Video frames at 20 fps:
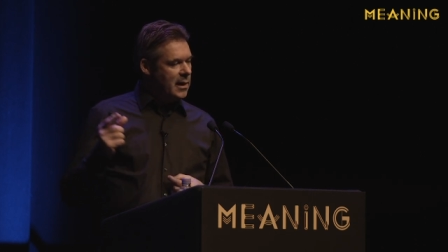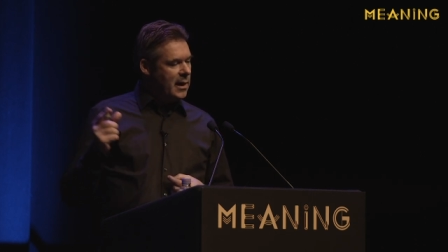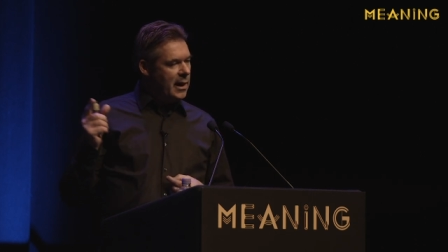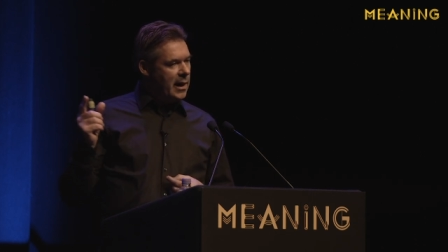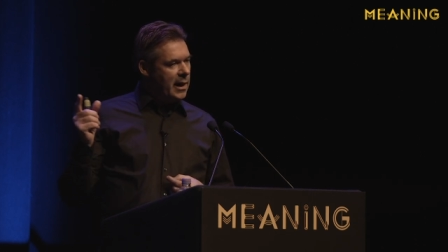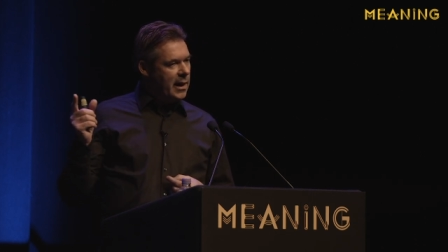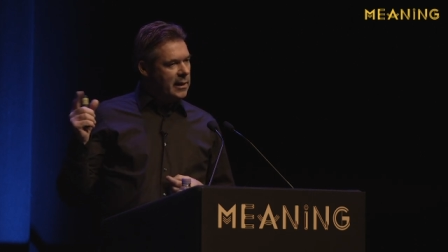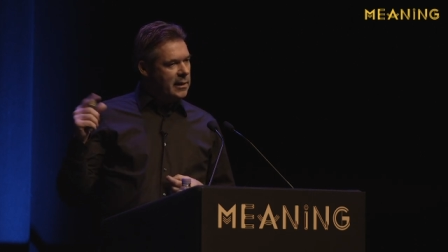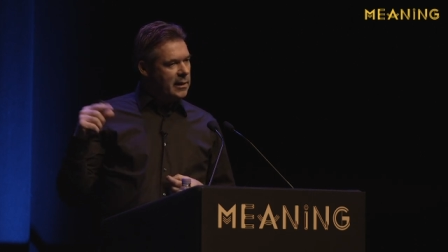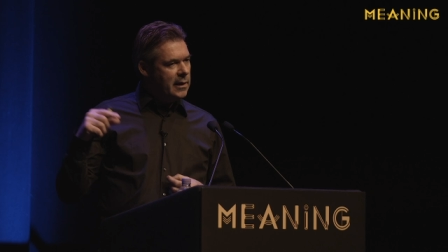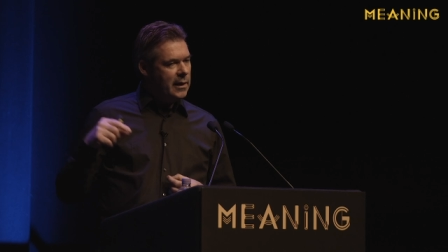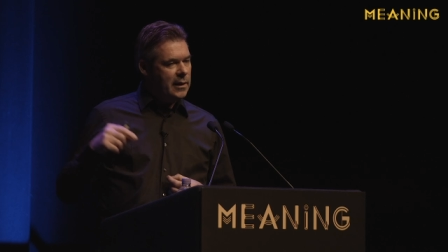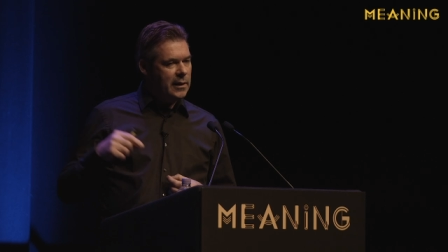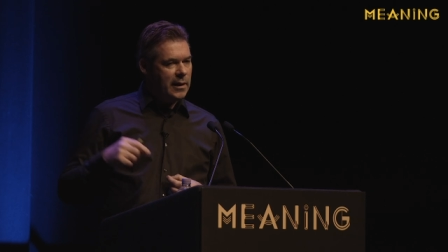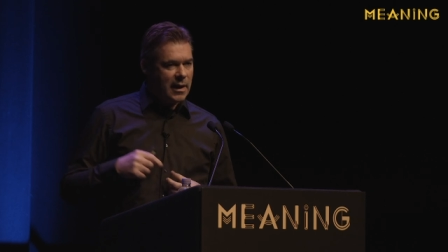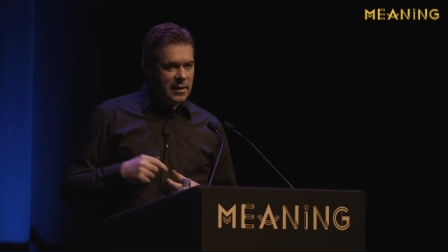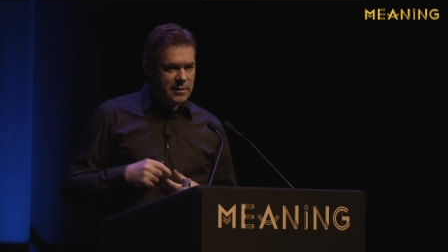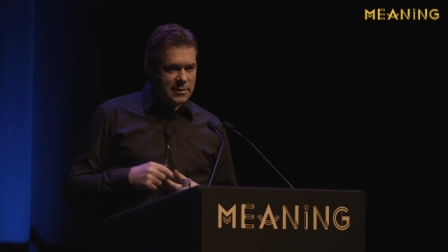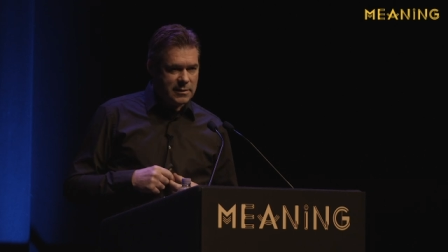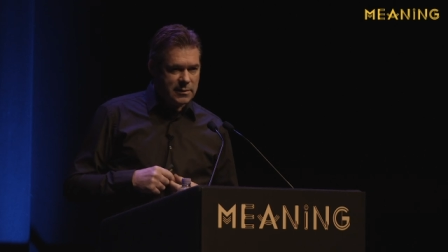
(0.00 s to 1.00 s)
And
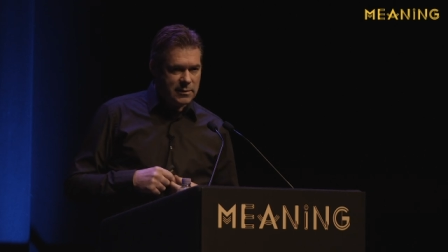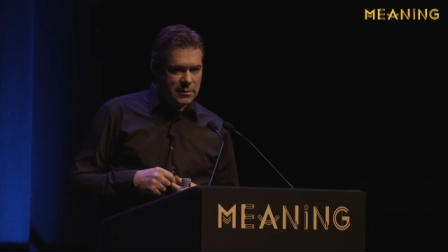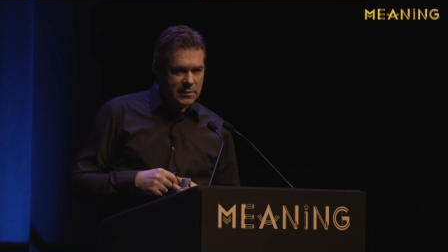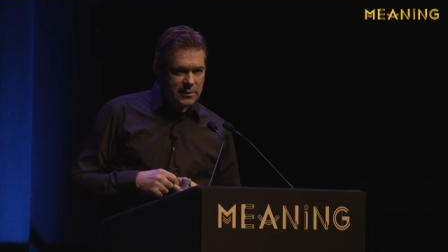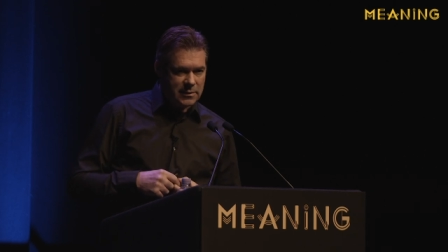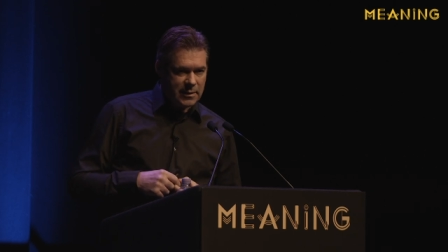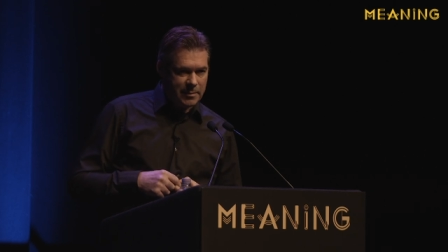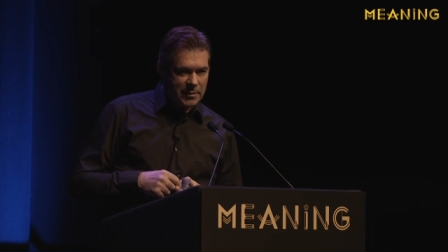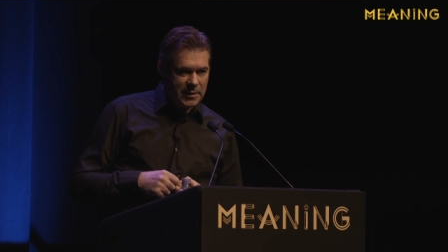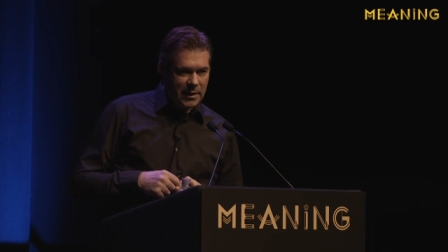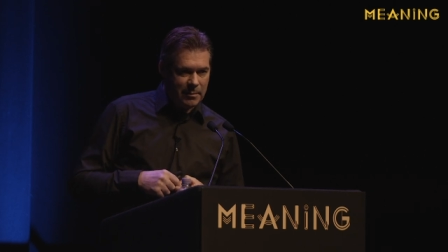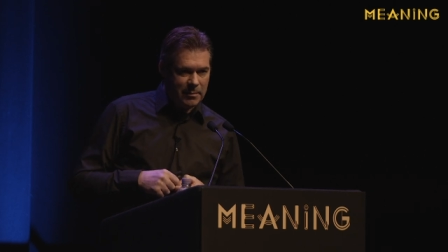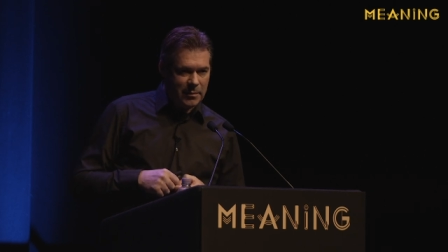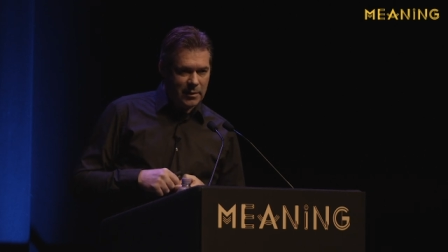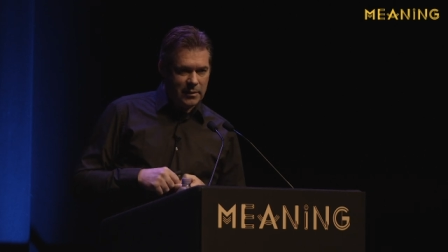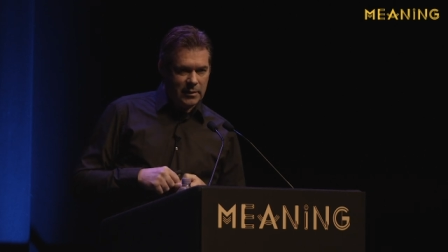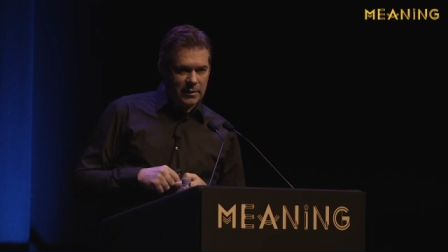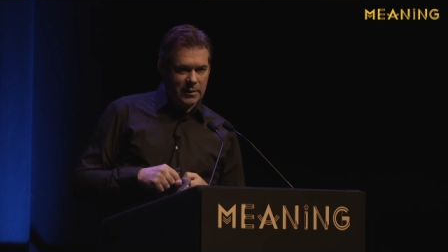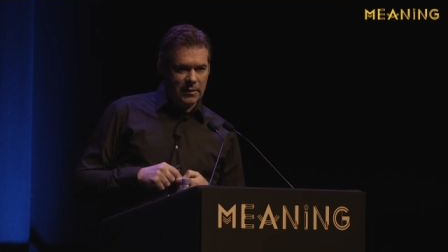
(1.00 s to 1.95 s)
last September,